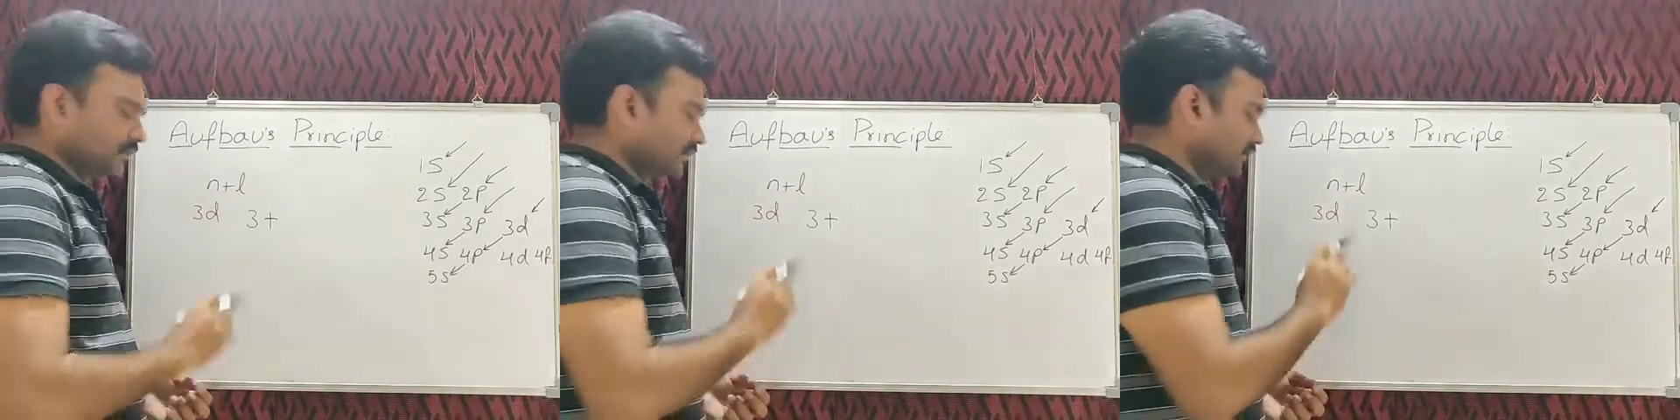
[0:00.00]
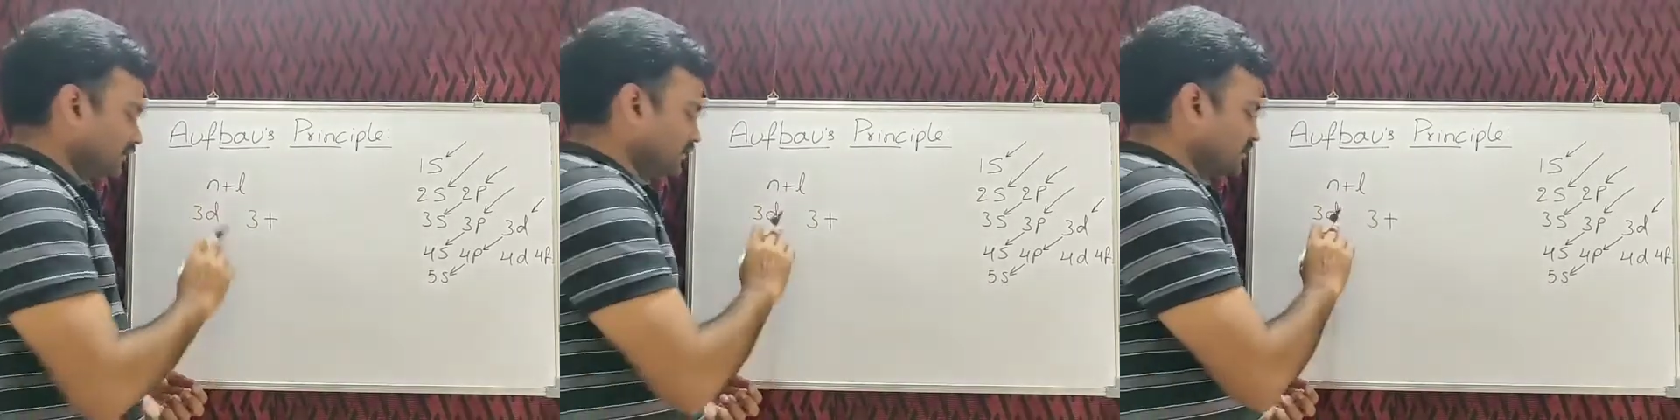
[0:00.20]

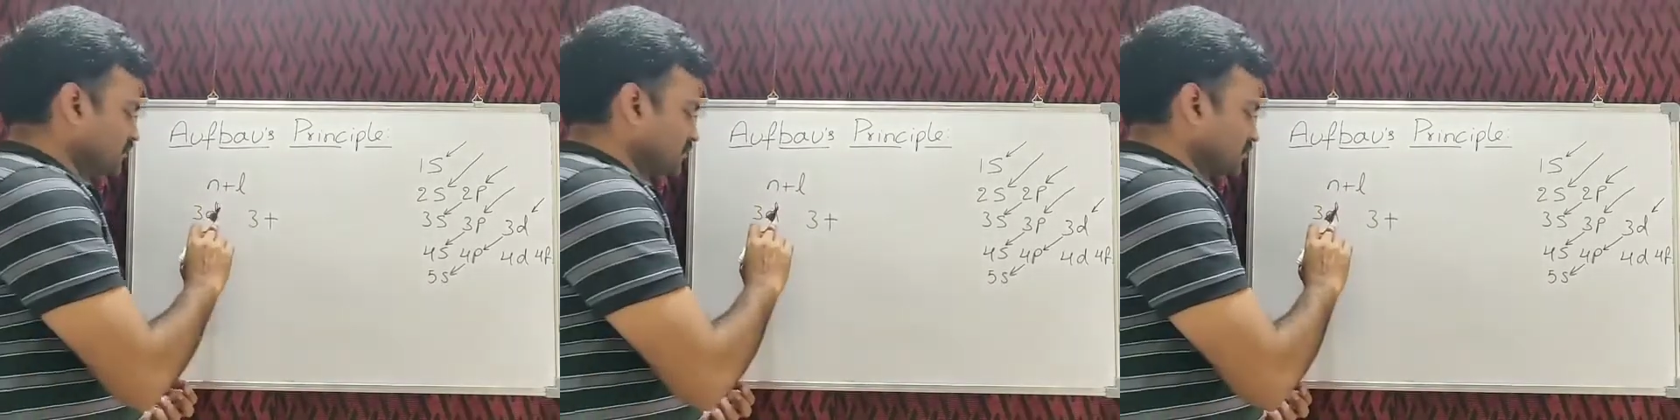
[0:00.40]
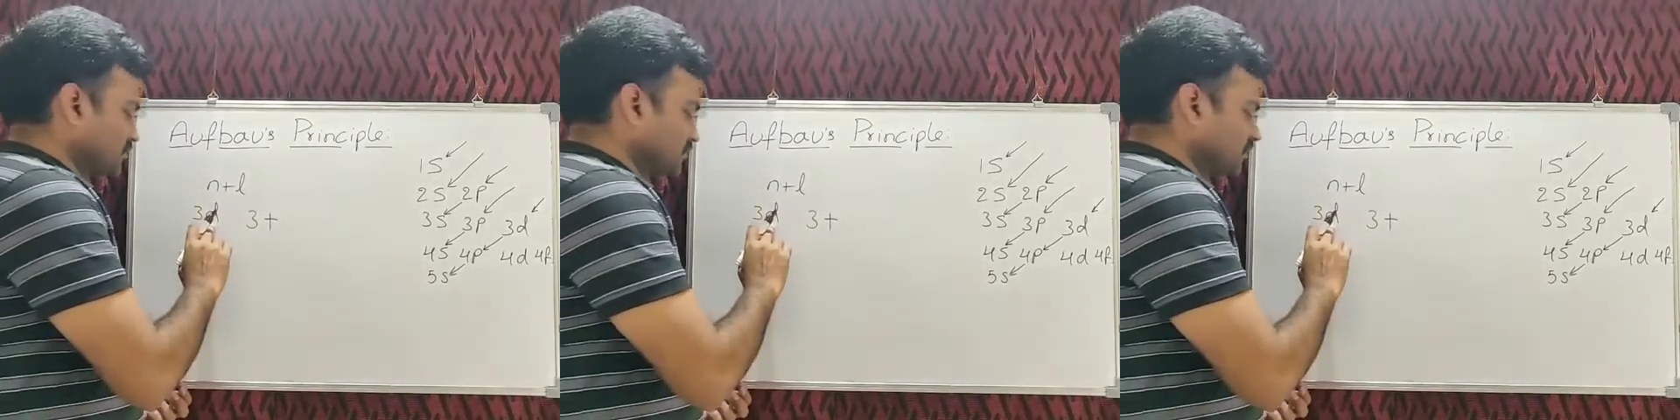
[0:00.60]
Here the
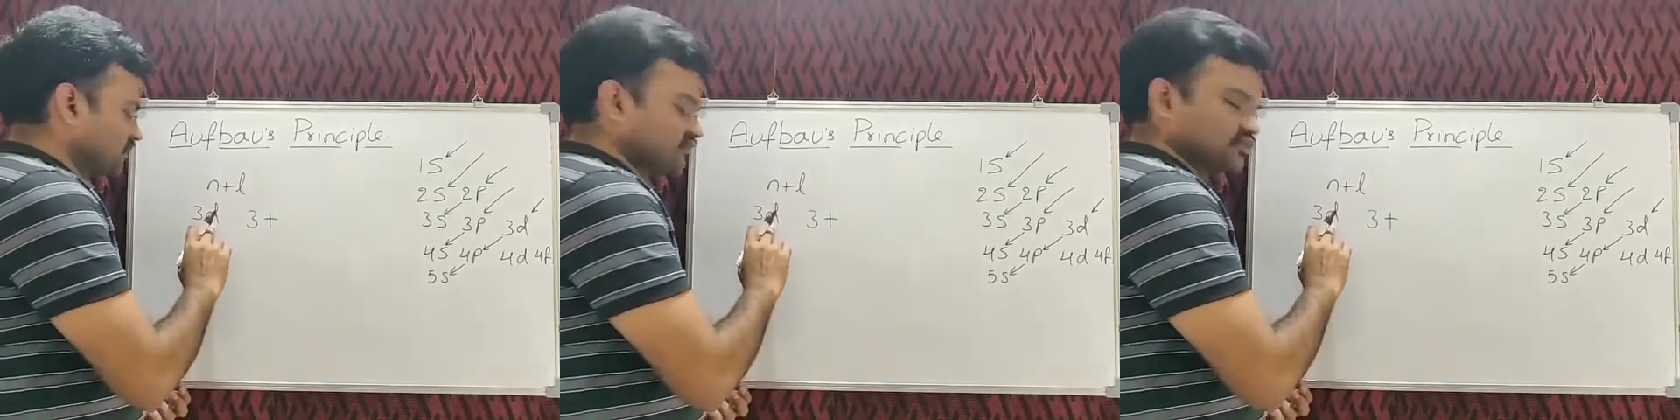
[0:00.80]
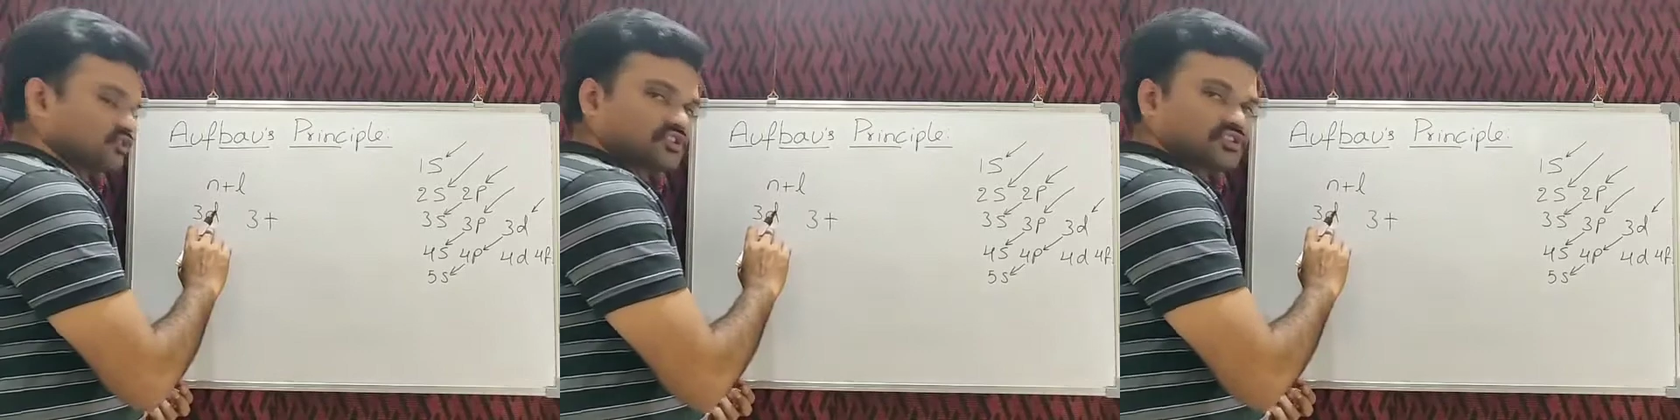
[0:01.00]
subshell
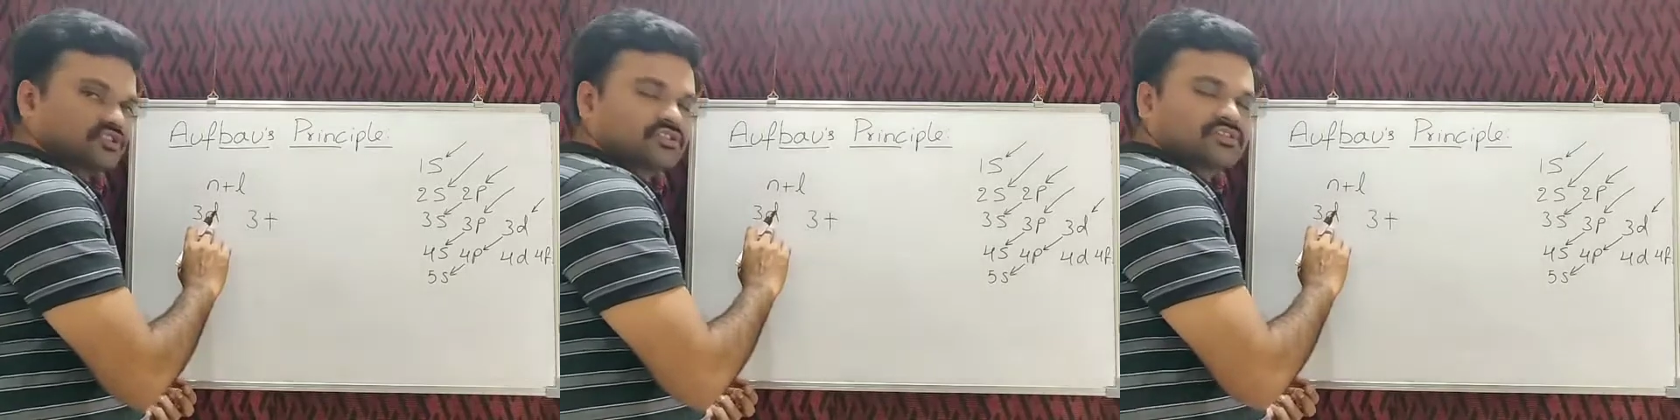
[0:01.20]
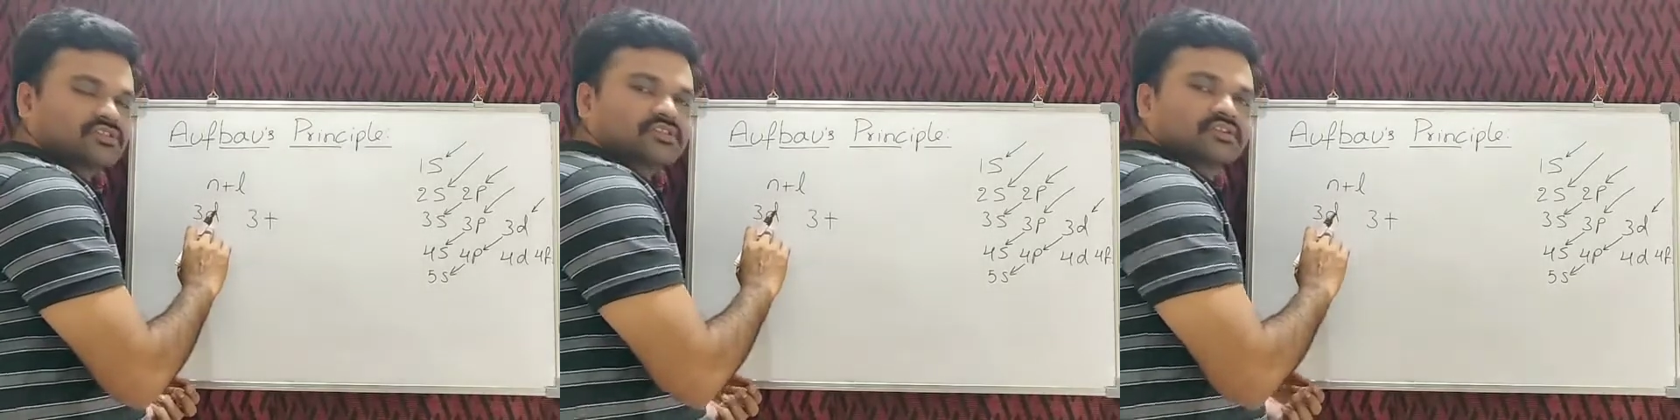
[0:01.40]
is
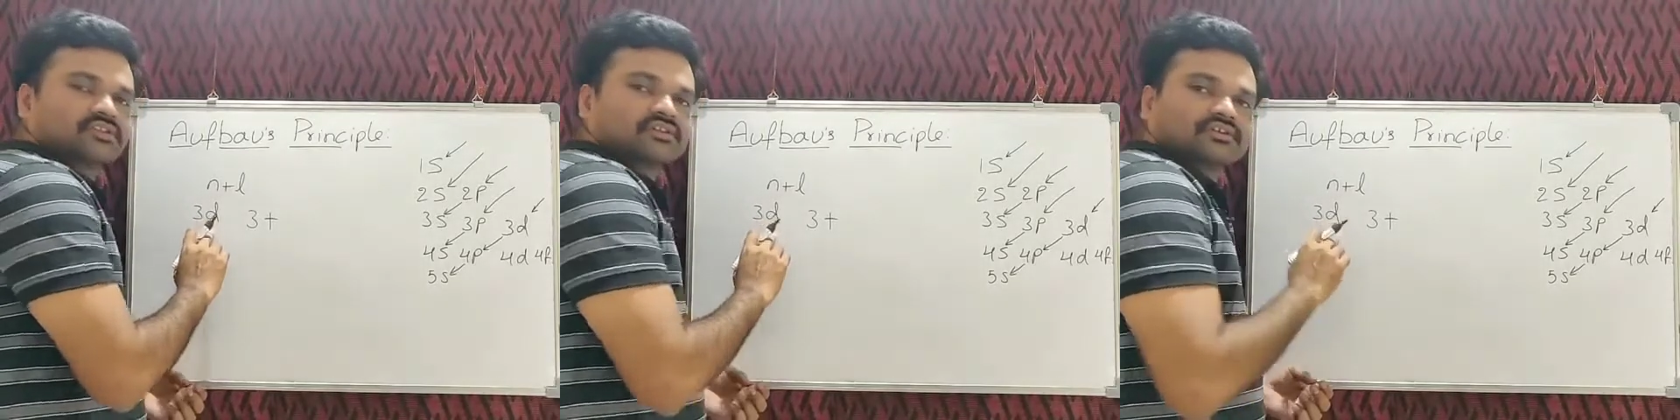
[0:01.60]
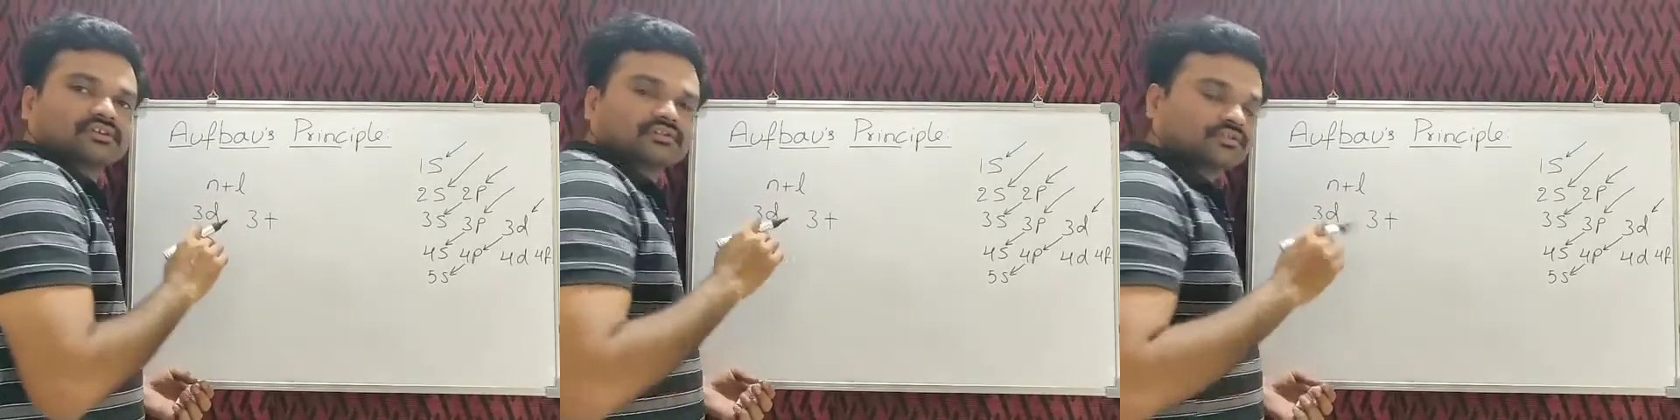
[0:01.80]
D,
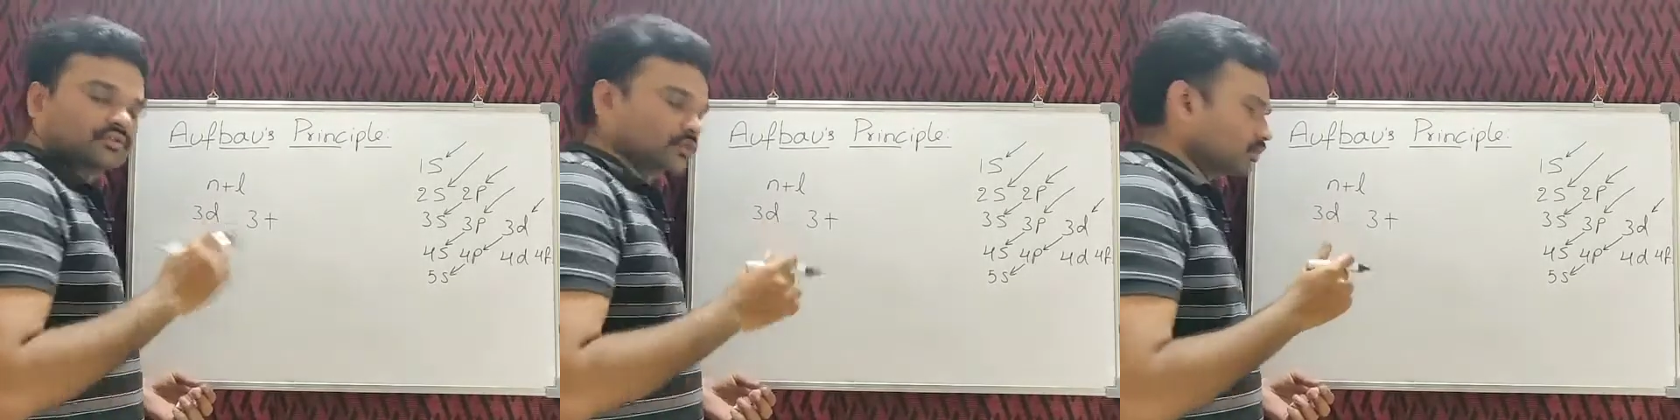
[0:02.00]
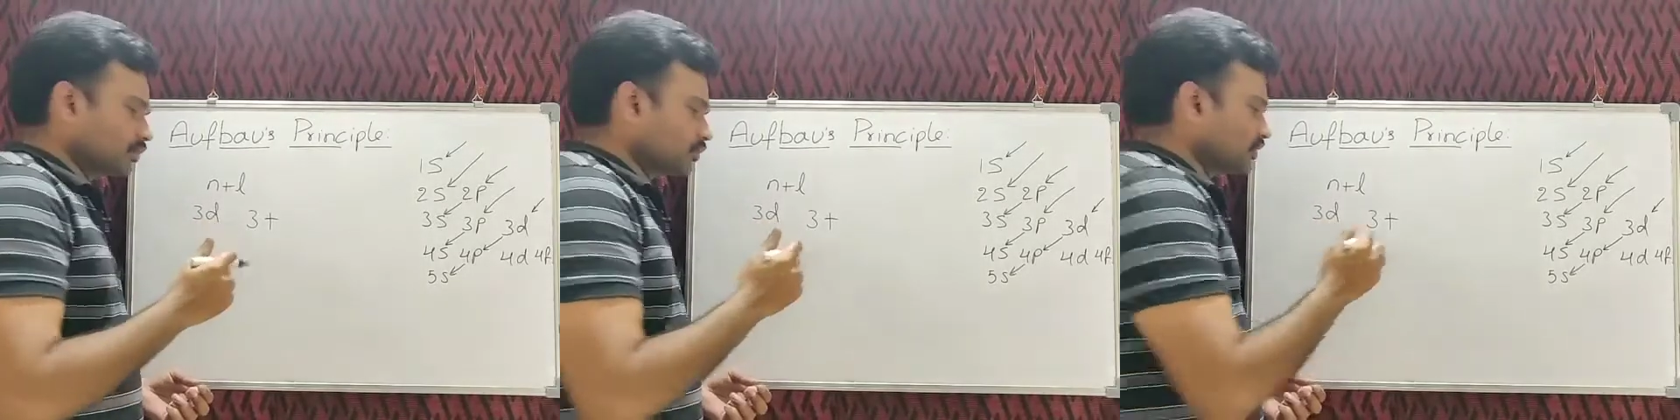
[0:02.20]

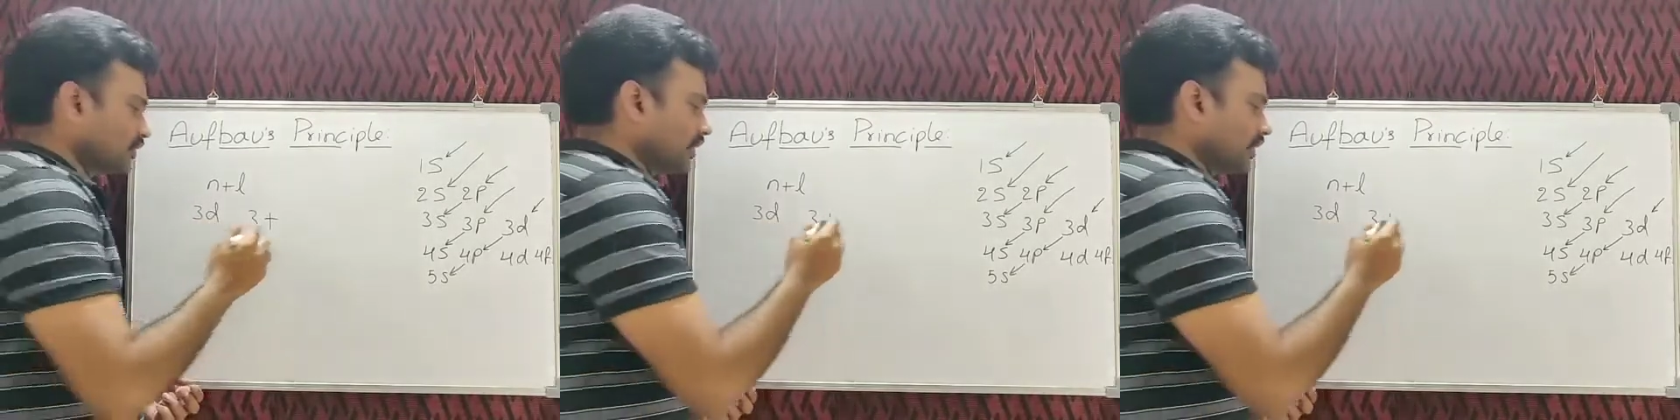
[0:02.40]
so